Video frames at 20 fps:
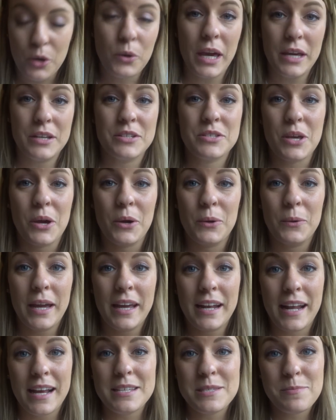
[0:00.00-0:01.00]
Okay, so
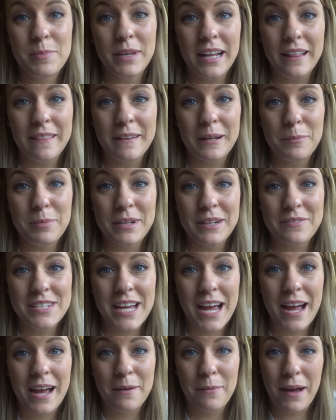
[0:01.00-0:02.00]
it has been a little bit of
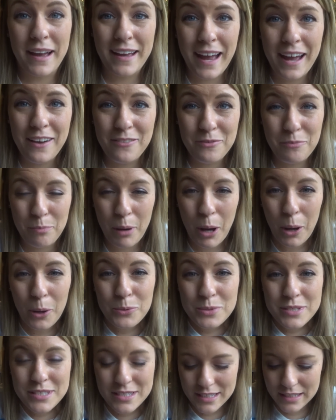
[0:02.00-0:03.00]
time. I have
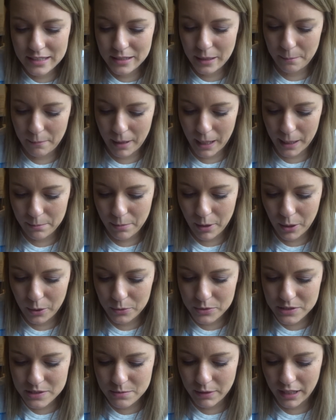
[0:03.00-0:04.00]
posted my
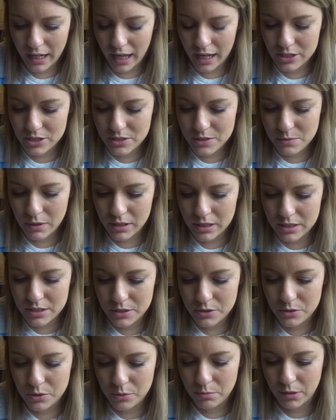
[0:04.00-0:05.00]
post, but I just wanted
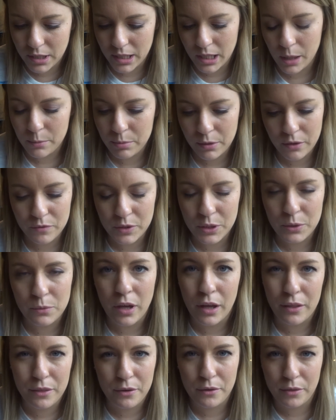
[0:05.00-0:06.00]
to bring up a few
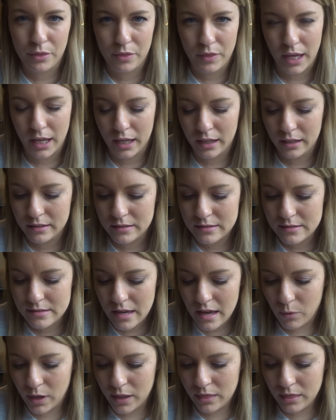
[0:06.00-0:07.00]
other things.
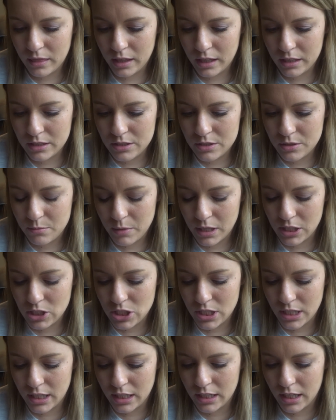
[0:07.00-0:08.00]
One thing to
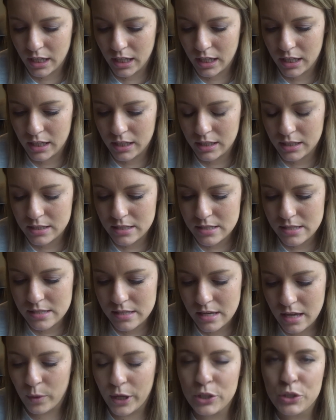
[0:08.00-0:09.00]
mention
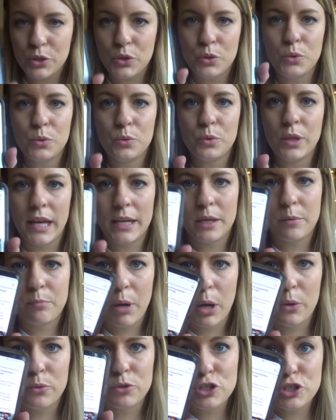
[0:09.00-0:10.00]
is when you like
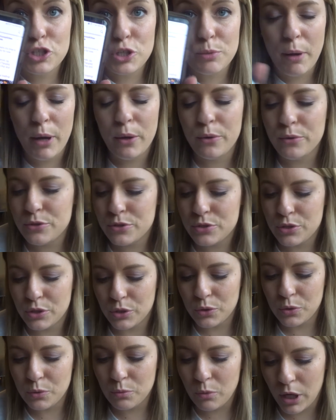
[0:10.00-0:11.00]
post your post,
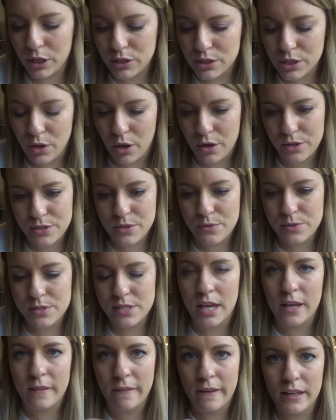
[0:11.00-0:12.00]
you want to also
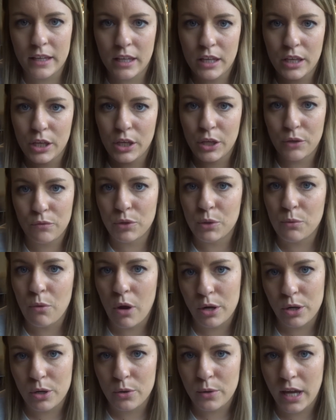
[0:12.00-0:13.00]
say like if you
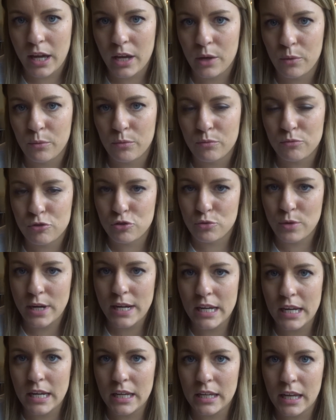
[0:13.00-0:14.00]
are okay
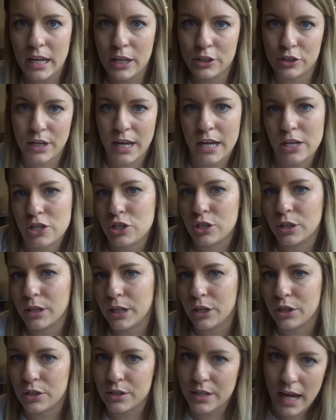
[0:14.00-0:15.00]
trading
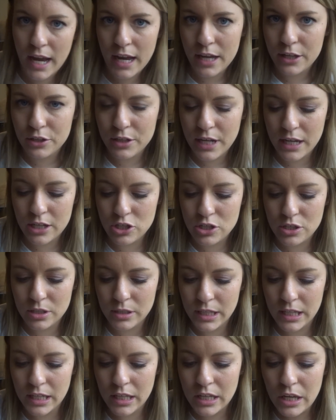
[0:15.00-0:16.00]
internationally or not
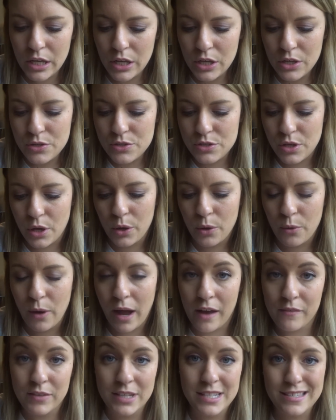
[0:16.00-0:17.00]
internationally. So
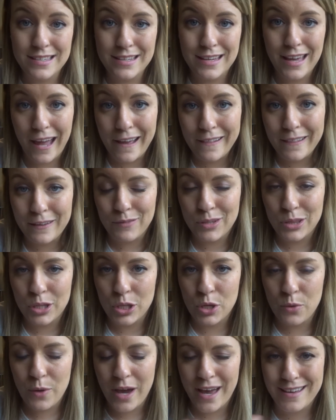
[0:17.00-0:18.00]
obviously I live in
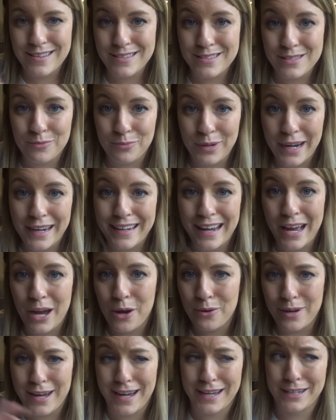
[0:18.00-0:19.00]
the US right
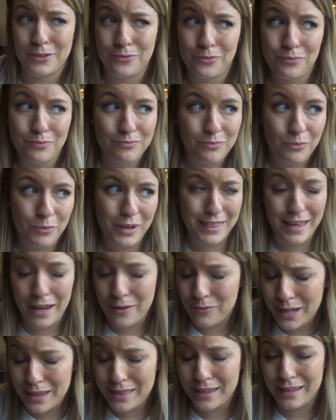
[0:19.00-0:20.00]
now, kind of with
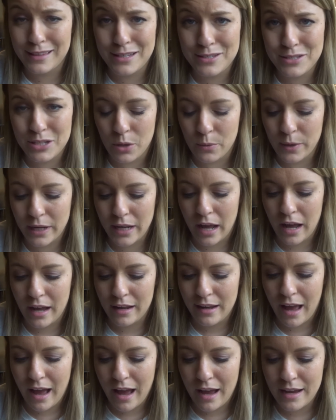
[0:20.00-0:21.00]
everything that's going
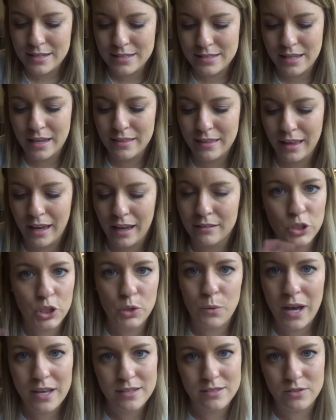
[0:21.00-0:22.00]
on, I said that
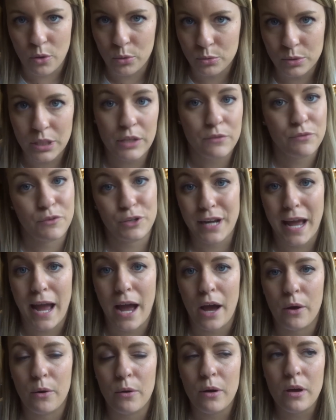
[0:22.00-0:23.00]
US only for
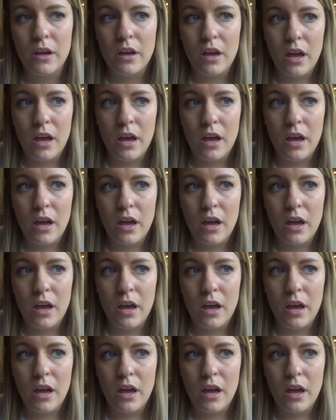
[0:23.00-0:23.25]
now